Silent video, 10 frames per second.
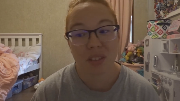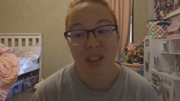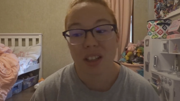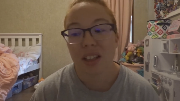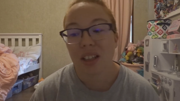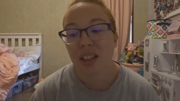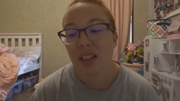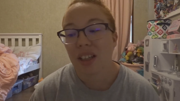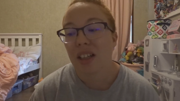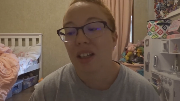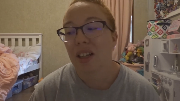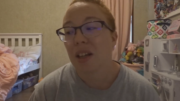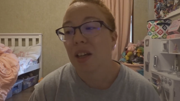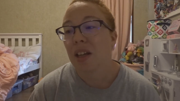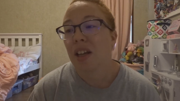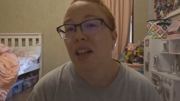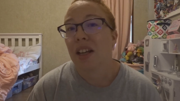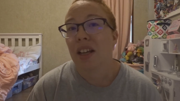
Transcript: (no one is talking)